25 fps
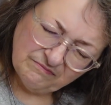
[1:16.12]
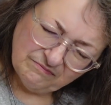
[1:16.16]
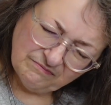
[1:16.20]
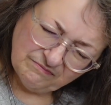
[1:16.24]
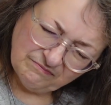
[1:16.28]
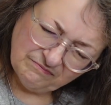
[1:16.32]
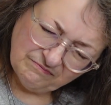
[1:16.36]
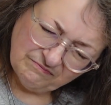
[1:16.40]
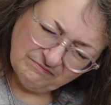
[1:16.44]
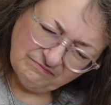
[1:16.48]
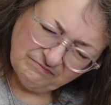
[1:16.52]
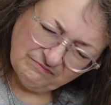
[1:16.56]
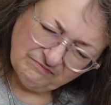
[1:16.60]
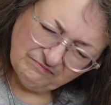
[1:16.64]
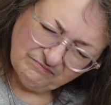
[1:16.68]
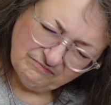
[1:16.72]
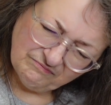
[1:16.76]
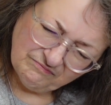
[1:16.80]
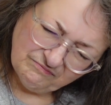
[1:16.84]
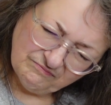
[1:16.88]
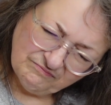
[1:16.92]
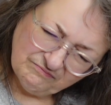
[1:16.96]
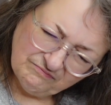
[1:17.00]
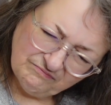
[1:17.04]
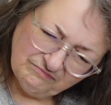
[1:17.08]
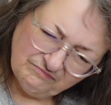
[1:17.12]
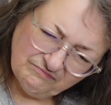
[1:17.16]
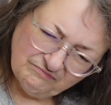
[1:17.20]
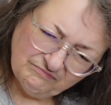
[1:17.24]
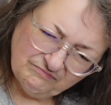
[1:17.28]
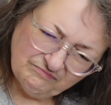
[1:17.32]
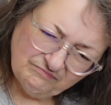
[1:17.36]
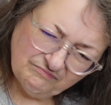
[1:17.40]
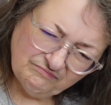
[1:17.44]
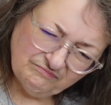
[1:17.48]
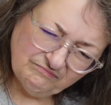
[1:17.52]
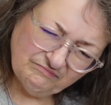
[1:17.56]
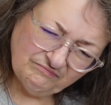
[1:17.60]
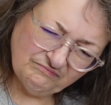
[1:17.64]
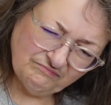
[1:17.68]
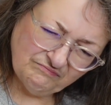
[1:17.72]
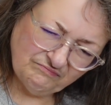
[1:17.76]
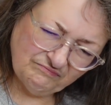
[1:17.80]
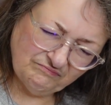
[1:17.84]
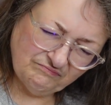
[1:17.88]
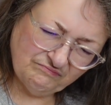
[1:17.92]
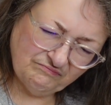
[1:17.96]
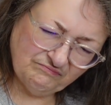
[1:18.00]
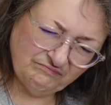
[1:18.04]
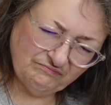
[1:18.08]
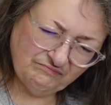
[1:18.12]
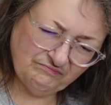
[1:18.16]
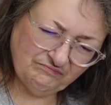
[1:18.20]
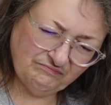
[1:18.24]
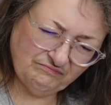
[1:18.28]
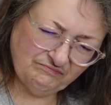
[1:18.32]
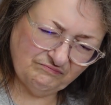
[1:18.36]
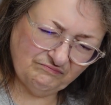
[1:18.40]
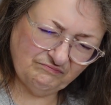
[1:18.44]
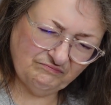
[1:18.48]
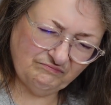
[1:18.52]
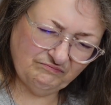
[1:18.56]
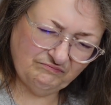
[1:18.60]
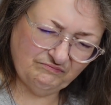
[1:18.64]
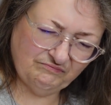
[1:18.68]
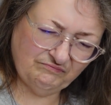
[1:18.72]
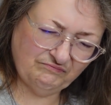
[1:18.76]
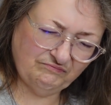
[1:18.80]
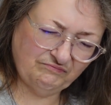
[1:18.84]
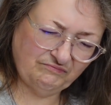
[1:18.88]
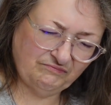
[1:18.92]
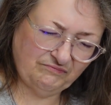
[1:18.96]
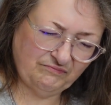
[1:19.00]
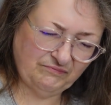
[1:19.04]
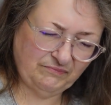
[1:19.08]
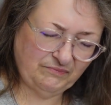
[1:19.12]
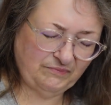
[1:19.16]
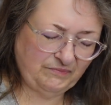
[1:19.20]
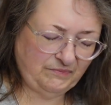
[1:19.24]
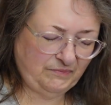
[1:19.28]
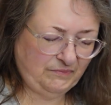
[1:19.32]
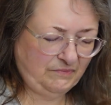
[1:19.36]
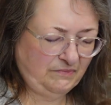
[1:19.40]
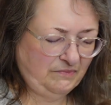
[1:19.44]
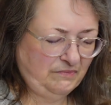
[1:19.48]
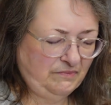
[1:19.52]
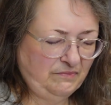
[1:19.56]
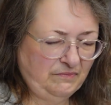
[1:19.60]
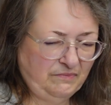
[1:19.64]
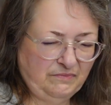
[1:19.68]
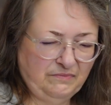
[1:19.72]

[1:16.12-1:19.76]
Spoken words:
(silence)